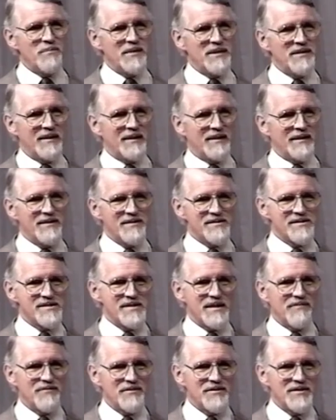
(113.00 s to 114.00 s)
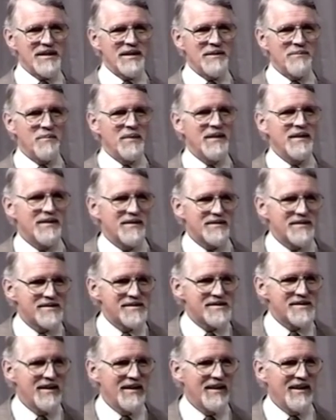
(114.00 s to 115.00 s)
be done in 17
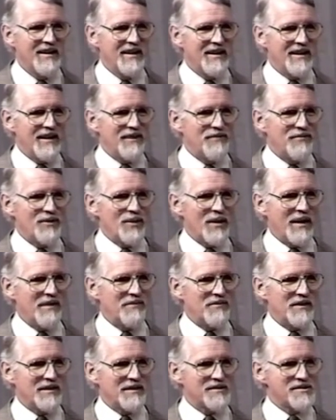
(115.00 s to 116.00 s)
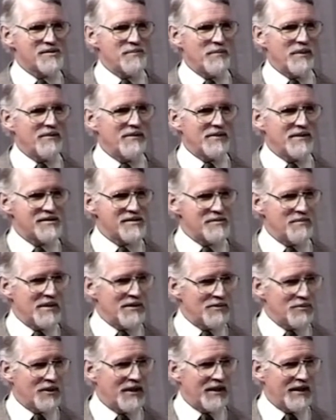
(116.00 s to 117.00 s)
minutes if you have an experienced
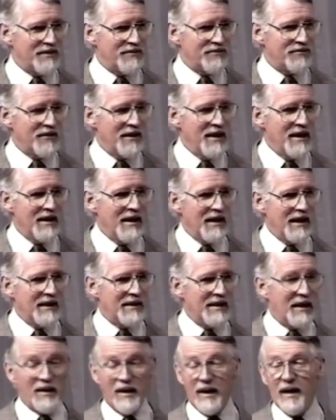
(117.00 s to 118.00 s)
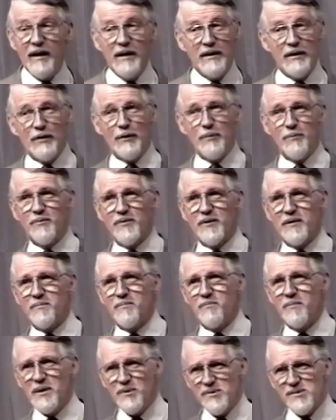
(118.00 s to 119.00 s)
midwife. Now, I hope that
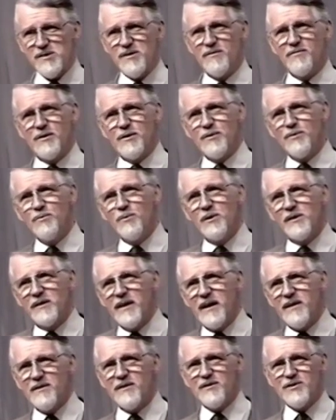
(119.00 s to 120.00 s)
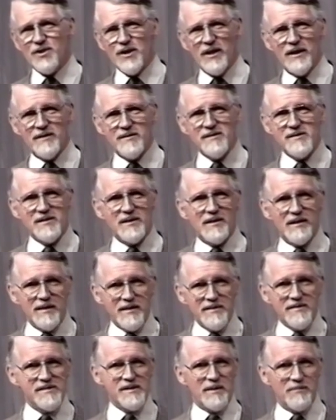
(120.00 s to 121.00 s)
most of you will get the chance to
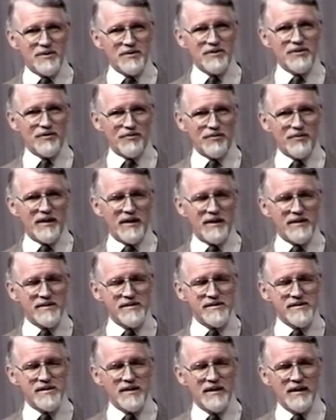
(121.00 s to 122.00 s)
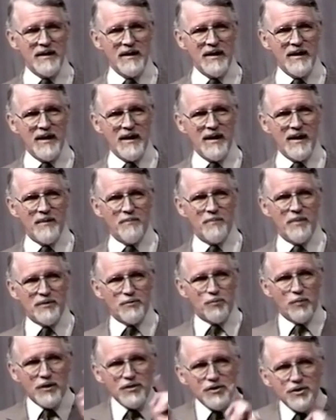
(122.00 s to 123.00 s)
lead someone to Christ.
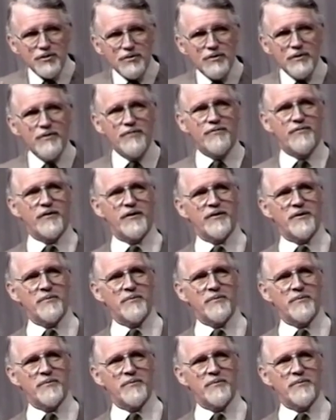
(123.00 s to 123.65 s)
But what you do for